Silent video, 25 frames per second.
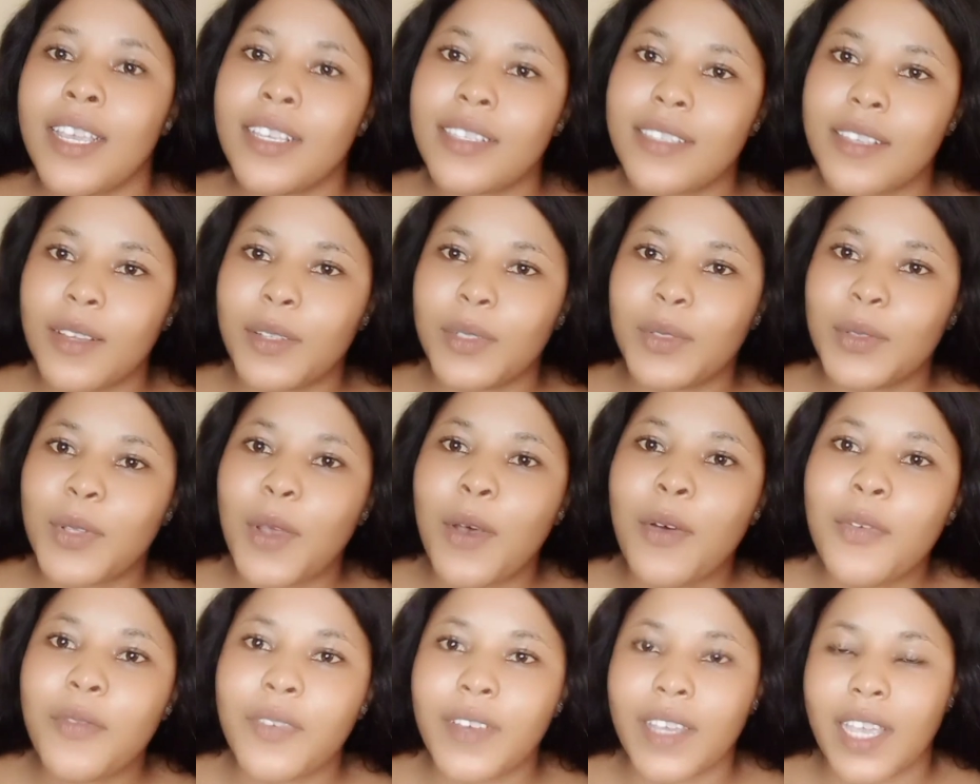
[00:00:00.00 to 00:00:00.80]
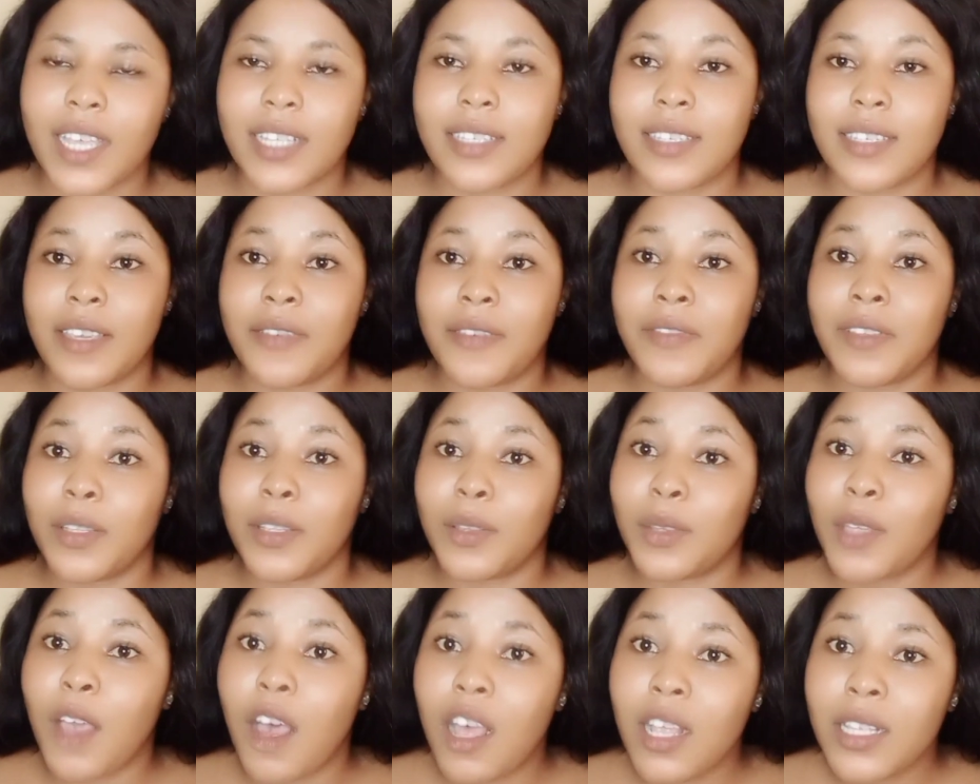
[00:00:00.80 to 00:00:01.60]
So don't forget to give it
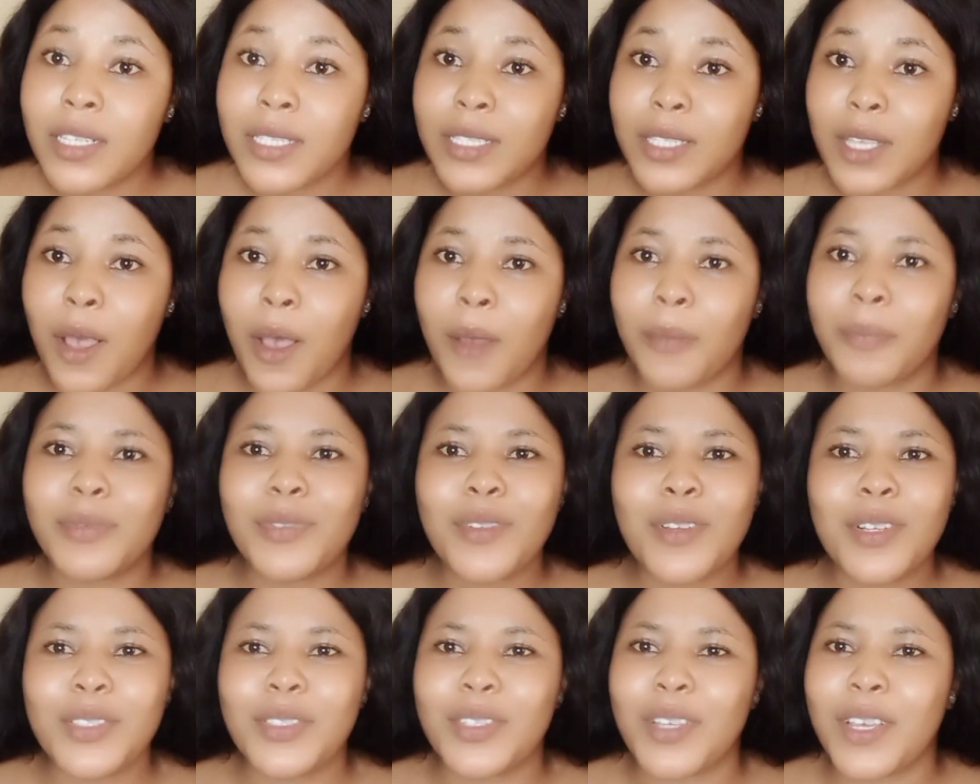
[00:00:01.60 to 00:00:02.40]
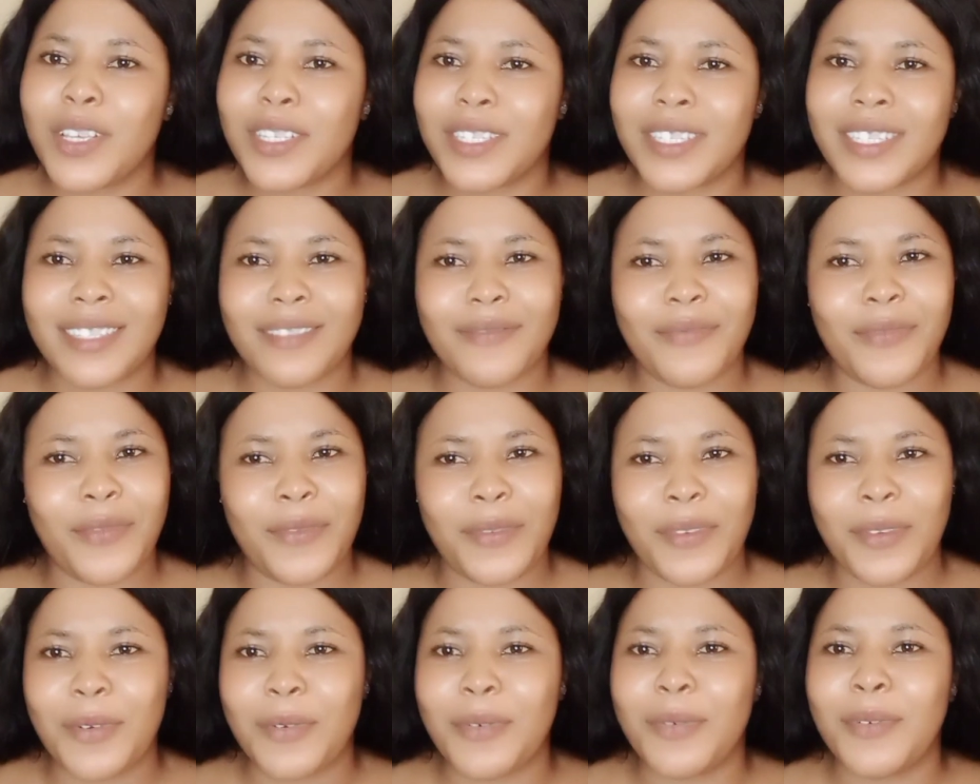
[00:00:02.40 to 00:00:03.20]
a thumbs up. Don't just
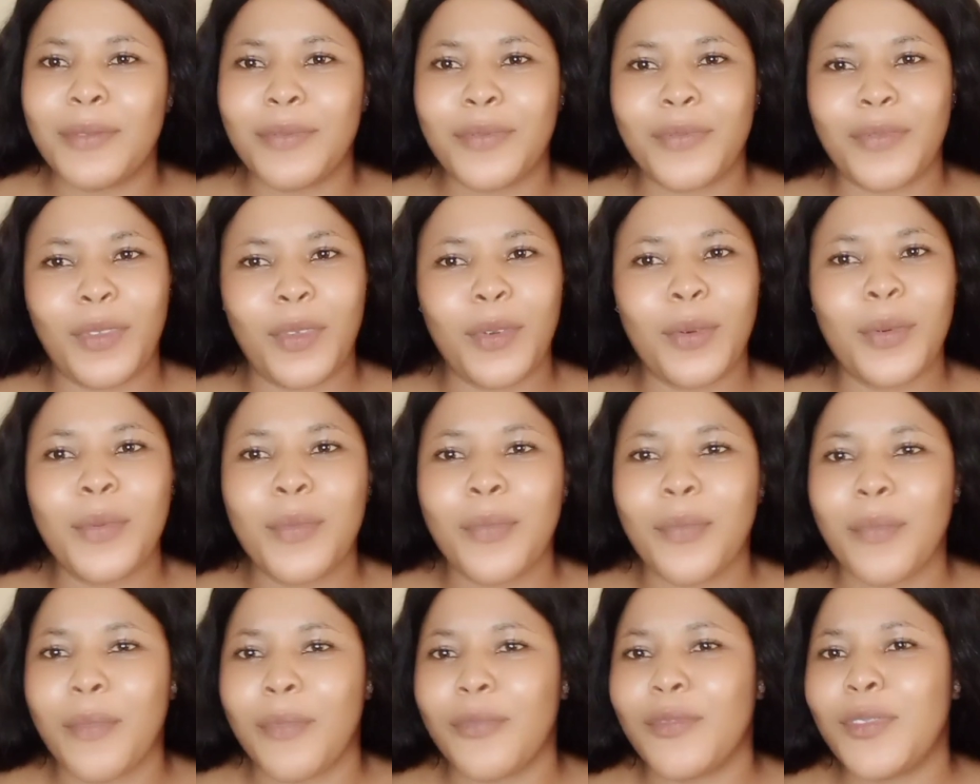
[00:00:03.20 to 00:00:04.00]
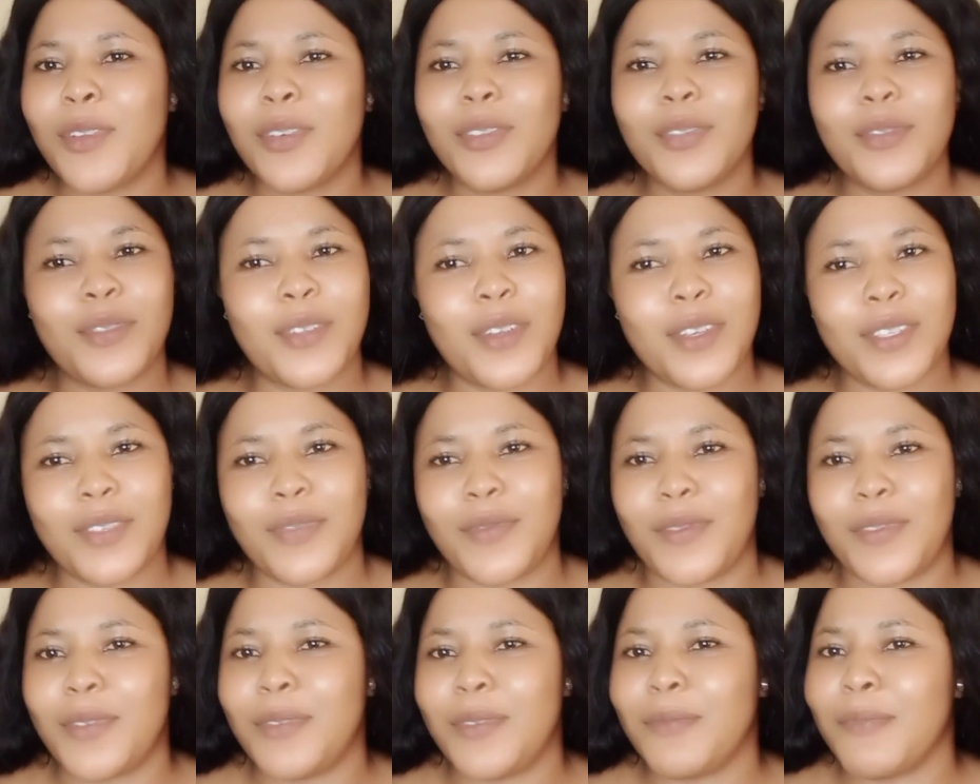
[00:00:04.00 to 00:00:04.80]
view
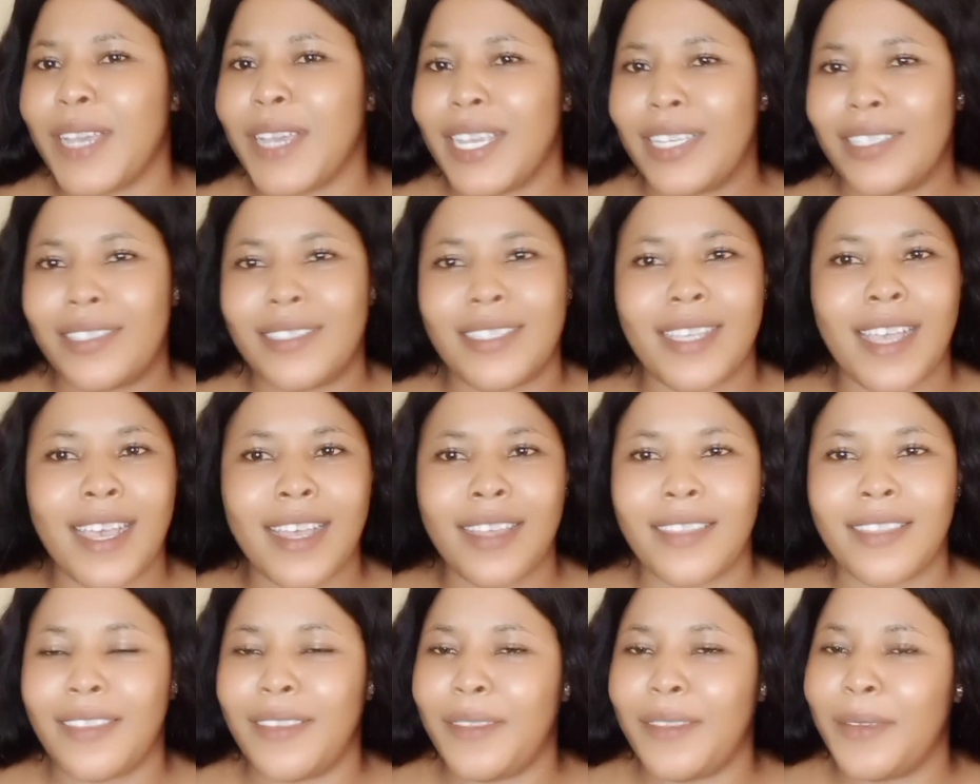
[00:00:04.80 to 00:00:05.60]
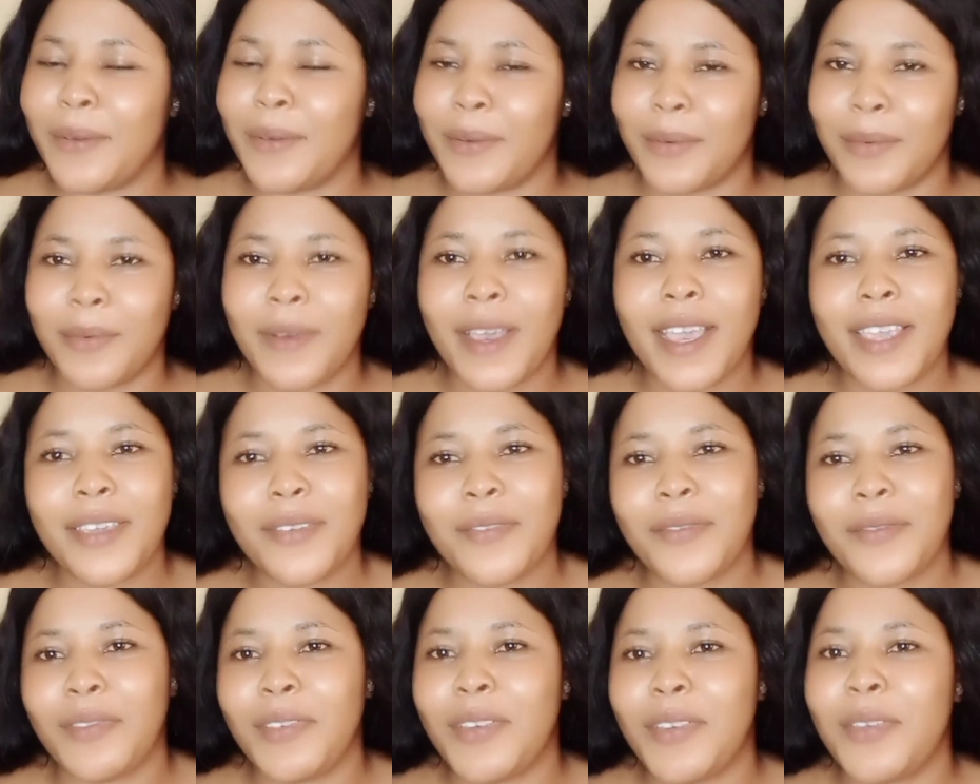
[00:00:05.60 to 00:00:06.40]
my channel. Why are
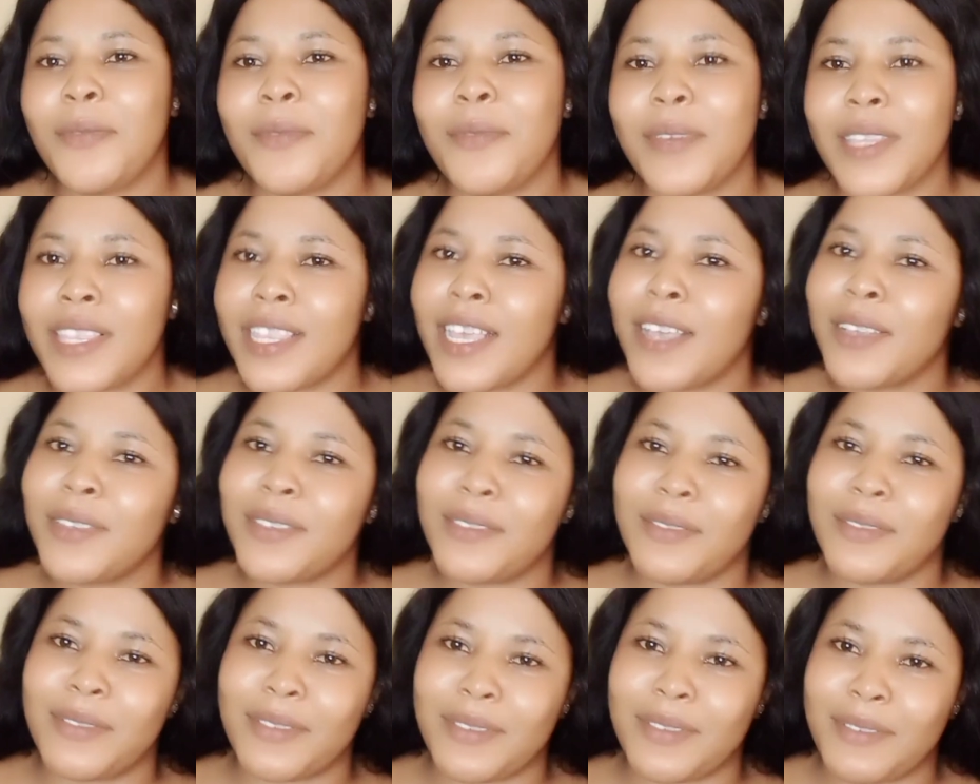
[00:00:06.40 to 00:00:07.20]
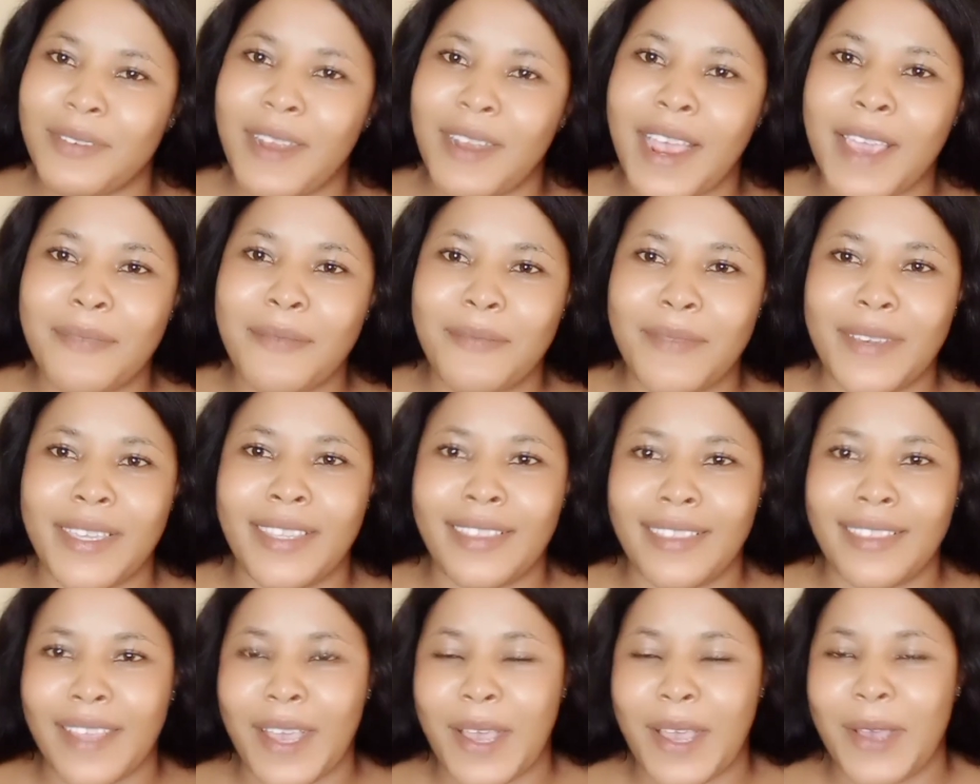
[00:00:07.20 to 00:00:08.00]
you being without
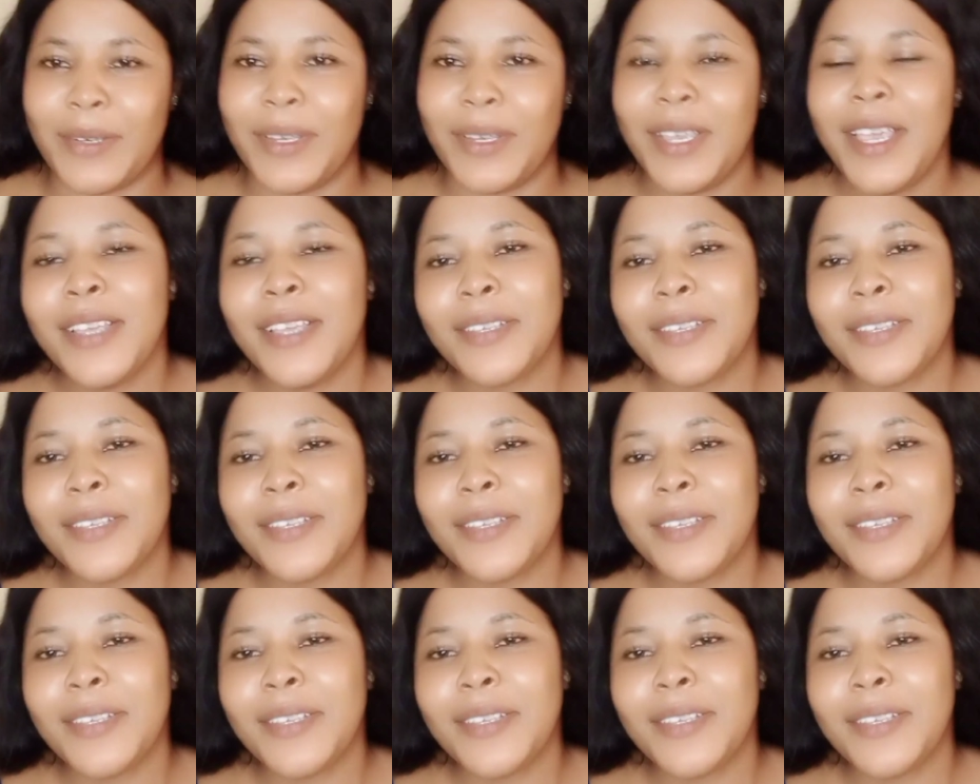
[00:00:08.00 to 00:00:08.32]
subscribing now?